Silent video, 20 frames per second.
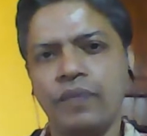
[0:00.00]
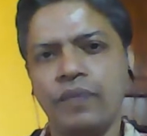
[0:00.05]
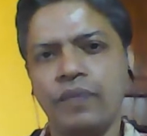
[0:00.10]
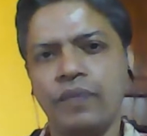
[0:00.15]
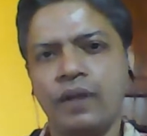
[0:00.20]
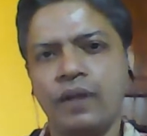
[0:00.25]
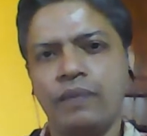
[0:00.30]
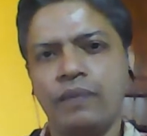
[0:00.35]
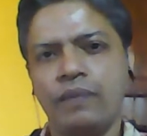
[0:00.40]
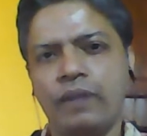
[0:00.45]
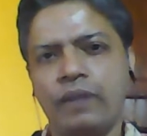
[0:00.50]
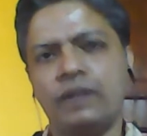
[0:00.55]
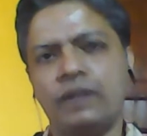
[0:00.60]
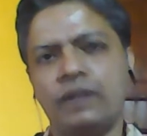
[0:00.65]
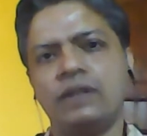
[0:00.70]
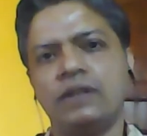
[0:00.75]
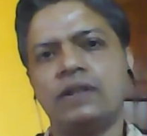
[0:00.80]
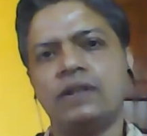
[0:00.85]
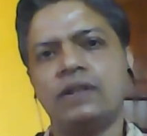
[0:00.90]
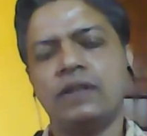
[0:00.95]
But
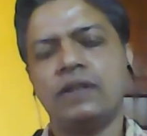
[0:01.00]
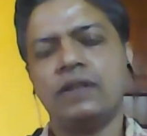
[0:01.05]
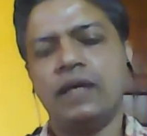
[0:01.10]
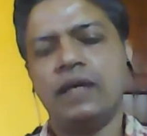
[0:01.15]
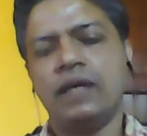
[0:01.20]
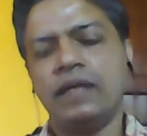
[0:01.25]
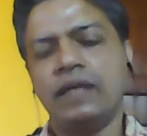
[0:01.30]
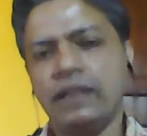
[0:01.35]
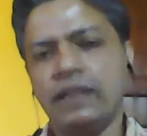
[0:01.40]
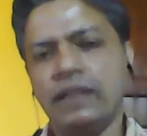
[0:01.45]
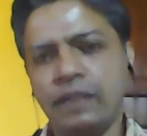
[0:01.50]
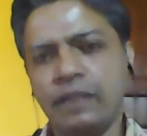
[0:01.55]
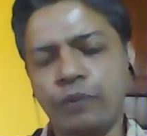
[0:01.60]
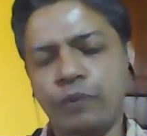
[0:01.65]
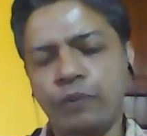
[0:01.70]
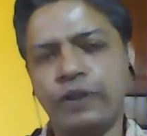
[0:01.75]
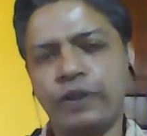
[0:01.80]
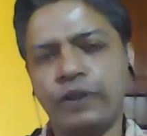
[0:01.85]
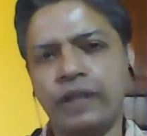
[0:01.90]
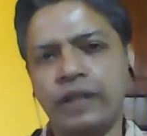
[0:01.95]
in Indian
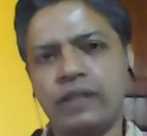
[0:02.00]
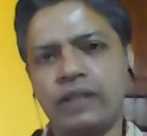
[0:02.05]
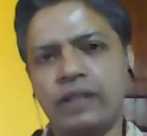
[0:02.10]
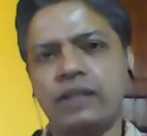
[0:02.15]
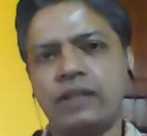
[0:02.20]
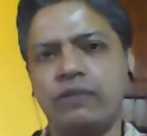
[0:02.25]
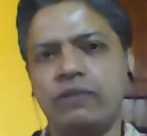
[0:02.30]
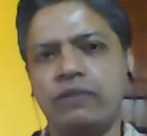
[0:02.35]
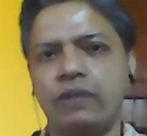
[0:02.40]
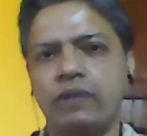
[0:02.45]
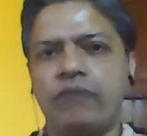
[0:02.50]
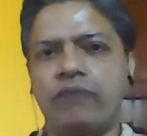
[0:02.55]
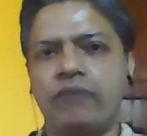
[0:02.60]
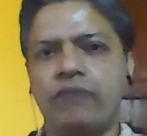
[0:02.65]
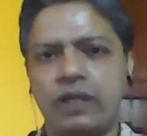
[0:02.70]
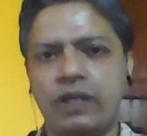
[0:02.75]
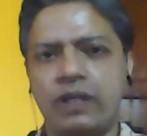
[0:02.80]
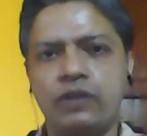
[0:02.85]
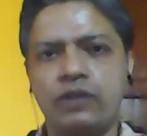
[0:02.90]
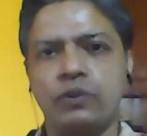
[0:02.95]
poetics, the word
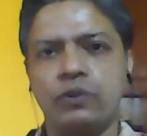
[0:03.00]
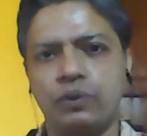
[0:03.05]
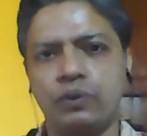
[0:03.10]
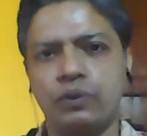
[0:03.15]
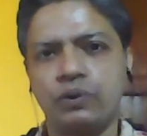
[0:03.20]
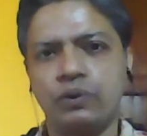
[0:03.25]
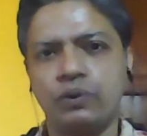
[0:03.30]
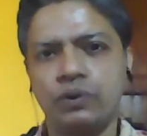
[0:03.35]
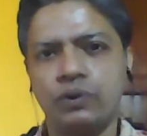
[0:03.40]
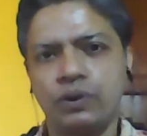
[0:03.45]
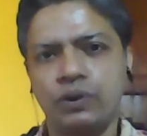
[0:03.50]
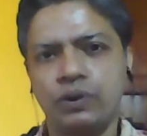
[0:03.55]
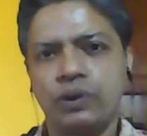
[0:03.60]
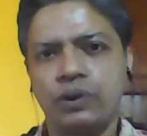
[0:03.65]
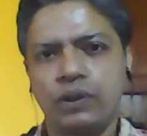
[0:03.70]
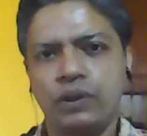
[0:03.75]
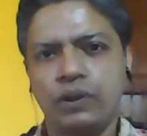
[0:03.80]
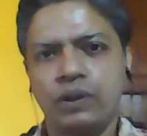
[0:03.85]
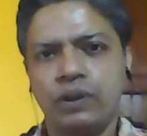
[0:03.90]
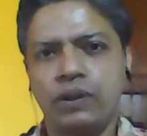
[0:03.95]
Vastu
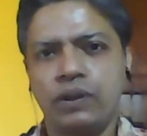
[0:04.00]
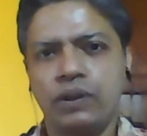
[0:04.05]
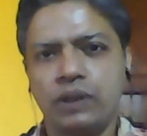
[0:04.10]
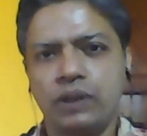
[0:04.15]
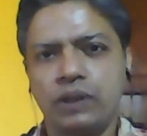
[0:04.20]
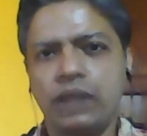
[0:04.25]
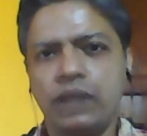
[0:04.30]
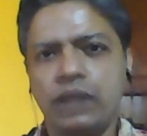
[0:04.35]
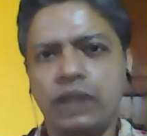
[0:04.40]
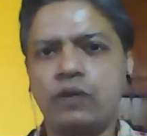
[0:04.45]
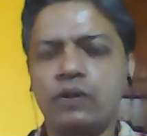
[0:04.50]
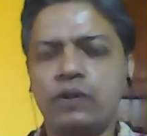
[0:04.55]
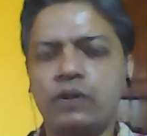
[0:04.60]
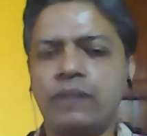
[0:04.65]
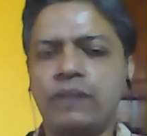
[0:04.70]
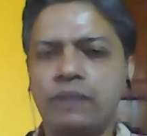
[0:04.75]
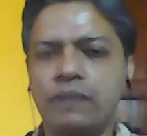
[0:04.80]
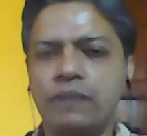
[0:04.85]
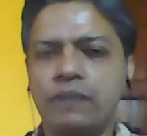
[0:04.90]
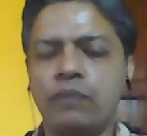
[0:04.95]
includes
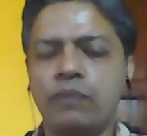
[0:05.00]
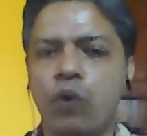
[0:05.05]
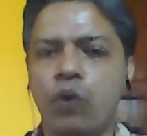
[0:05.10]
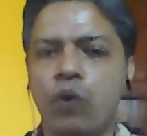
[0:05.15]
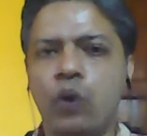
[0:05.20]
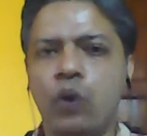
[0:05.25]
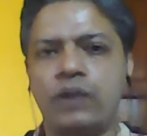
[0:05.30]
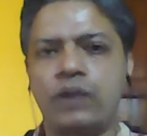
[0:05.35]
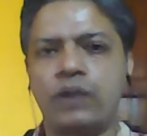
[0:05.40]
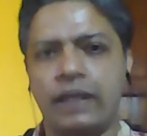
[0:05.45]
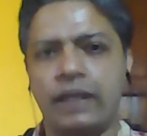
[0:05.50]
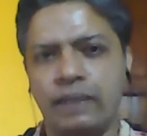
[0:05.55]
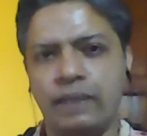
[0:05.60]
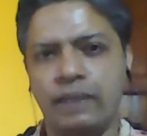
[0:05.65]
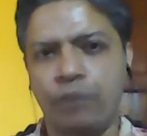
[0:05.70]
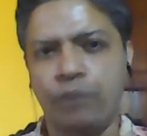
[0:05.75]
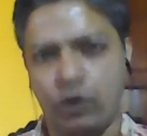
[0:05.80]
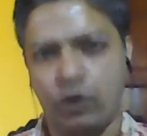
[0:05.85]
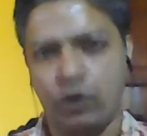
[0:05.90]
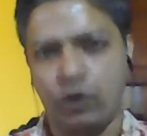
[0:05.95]
something more than the
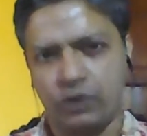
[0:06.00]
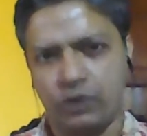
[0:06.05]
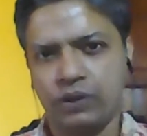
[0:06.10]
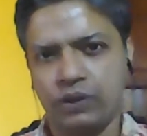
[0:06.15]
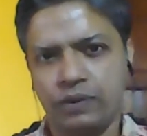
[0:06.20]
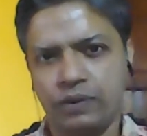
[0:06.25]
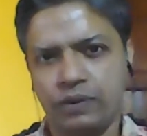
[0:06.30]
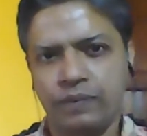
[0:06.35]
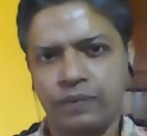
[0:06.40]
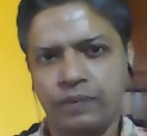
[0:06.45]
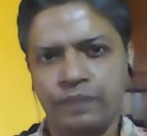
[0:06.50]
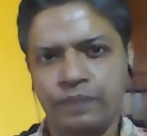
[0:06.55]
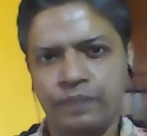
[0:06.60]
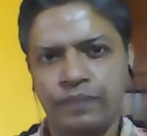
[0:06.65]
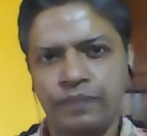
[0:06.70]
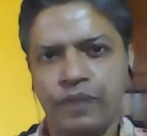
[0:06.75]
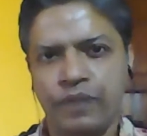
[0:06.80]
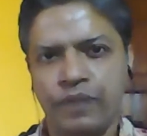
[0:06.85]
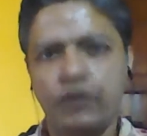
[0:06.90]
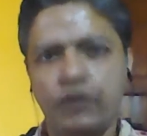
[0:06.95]
plot.
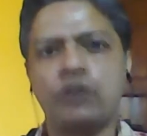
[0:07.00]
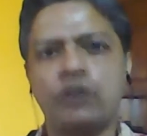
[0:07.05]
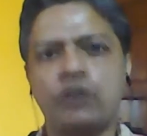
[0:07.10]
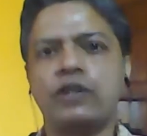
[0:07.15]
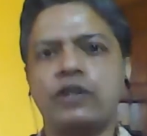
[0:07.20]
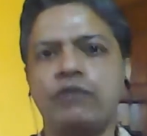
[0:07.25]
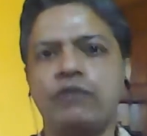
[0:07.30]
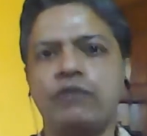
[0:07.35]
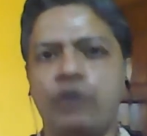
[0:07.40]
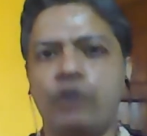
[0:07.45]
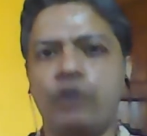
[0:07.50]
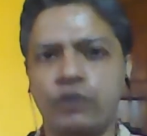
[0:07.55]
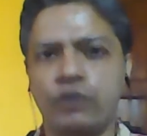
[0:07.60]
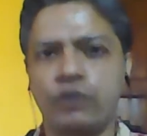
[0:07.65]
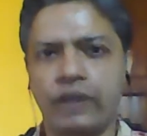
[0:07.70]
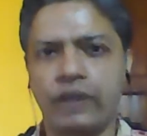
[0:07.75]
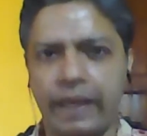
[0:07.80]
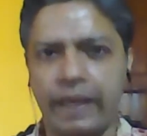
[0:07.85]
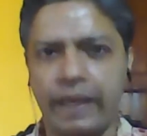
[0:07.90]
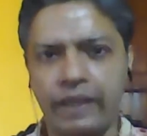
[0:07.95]
It also involves the
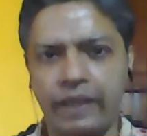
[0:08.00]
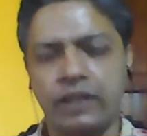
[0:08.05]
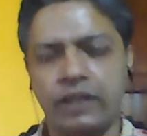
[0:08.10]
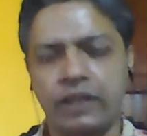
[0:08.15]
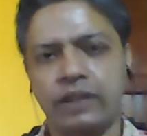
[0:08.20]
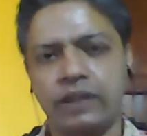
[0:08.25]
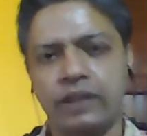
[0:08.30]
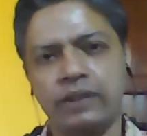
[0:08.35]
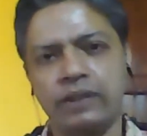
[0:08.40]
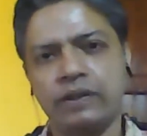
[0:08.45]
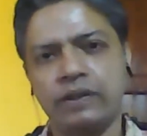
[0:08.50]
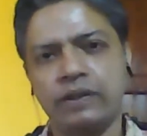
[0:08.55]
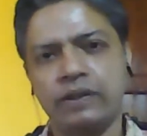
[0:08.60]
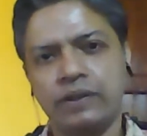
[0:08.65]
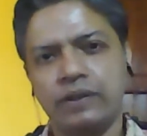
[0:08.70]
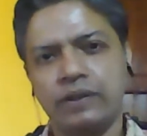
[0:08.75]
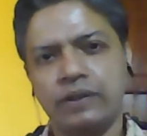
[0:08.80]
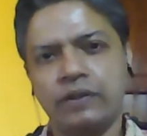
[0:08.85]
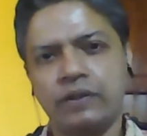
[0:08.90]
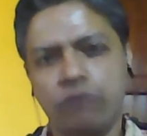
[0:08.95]
character,
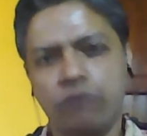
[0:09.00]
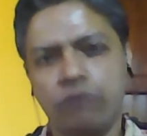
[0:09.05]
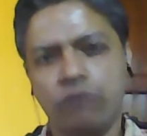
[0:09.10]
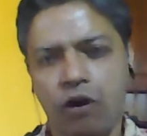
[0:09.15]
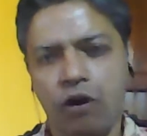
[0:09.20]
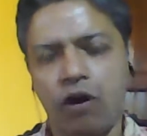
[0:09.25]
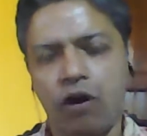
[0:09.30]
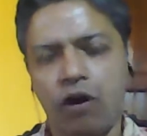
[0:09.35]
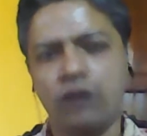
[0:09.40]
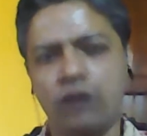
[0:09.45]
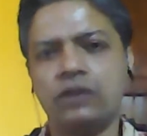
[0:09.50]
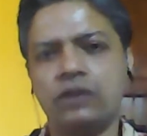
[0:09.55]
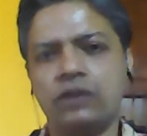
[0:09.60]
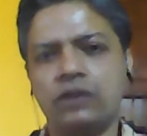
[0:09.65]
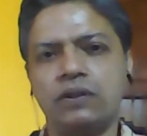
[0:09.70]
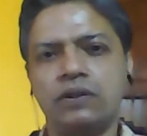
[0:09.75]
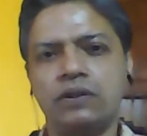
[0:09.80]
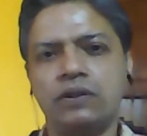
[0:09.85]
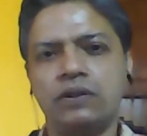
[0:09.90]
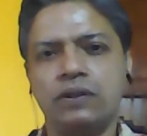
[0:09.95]
thought,
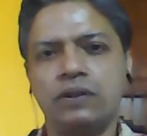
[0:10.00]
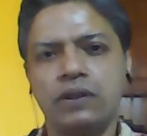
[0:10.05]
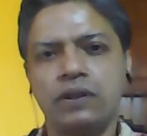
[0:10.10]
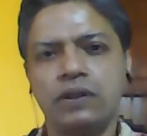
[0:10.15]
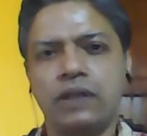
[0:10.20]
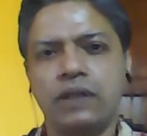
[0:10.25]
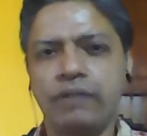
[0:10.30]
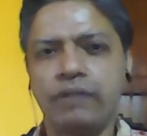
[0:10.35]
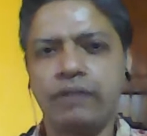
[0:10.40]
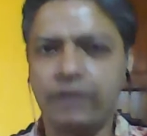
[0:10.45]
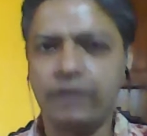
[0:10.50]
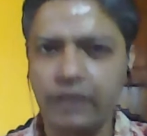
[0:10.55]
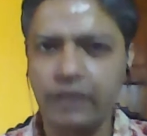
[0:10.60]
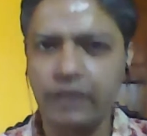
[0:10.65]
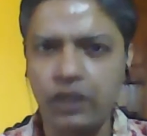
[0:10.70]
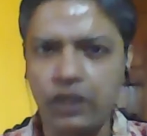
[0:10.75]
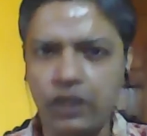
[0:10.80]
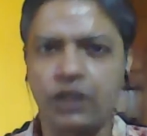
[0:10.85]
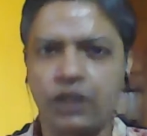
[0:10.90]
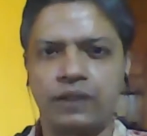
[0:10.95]
even the
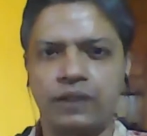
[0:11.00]
diction.